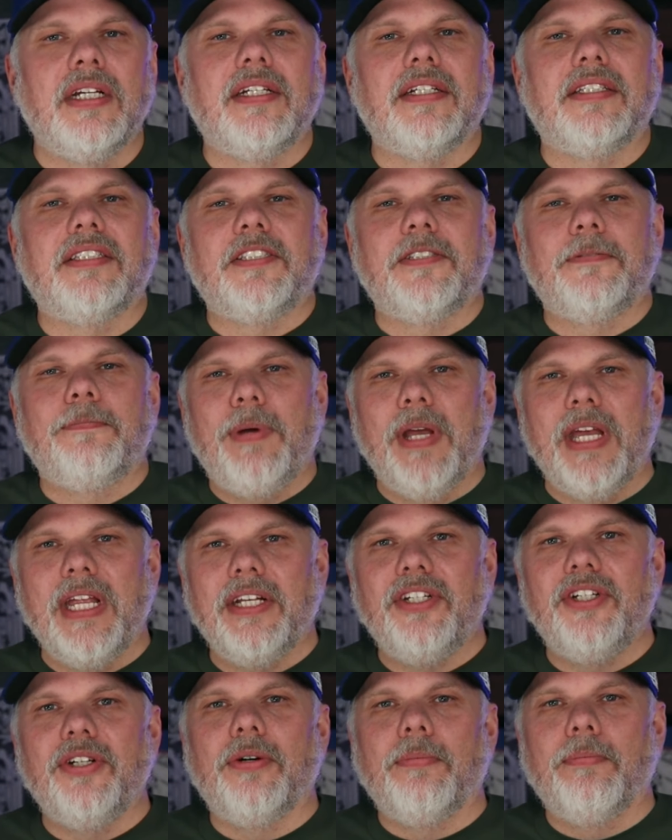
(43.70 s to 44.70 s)
to
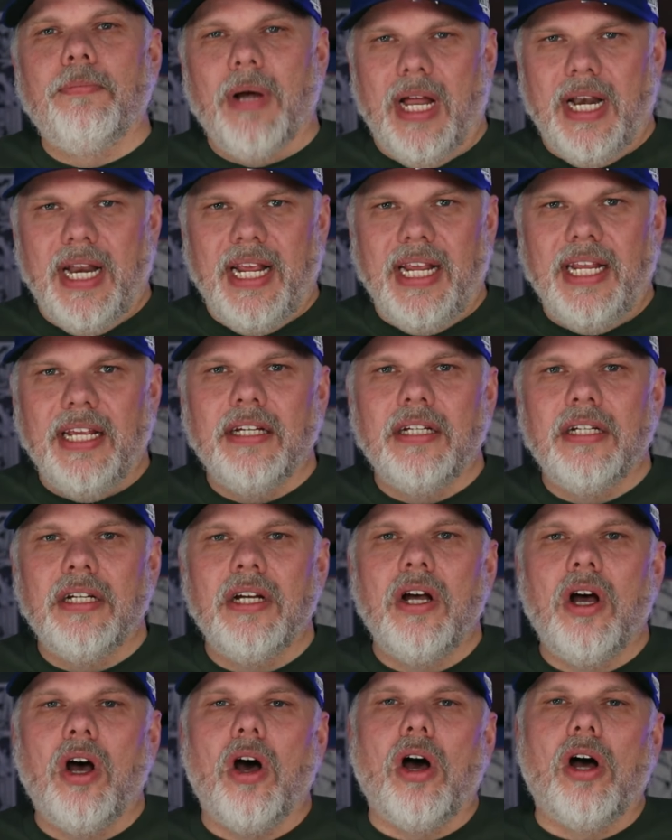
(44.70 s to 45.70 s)
spend your money
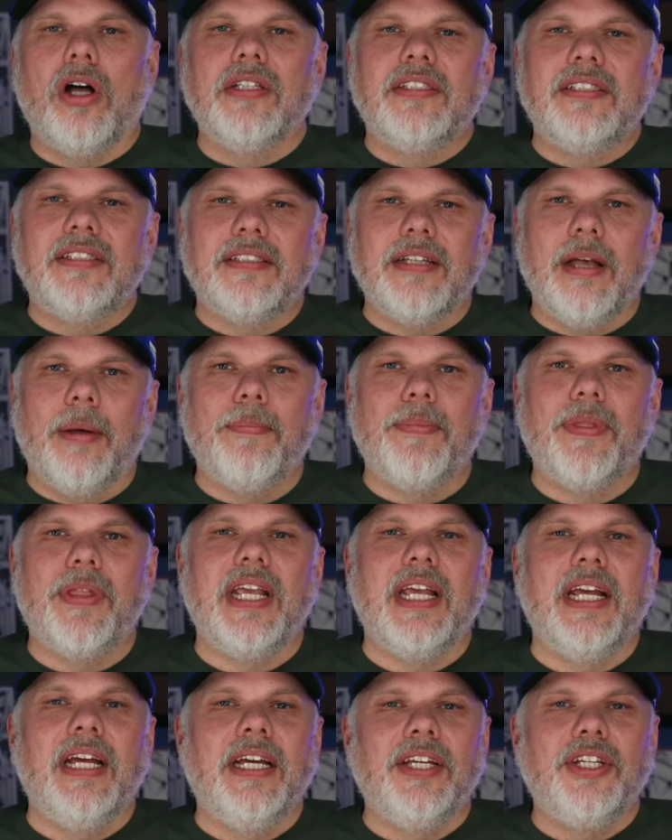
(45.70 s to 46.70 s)
on
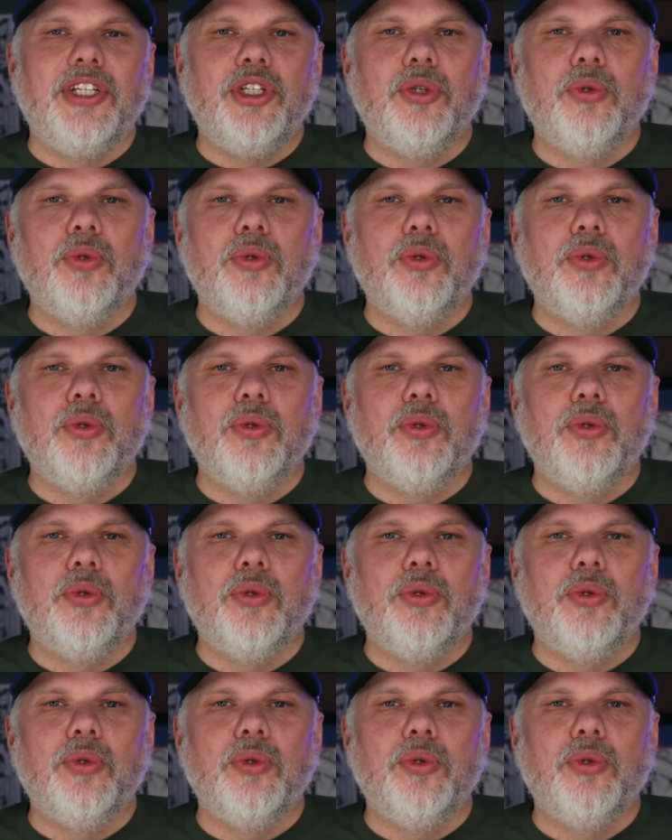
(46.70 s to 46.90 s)
something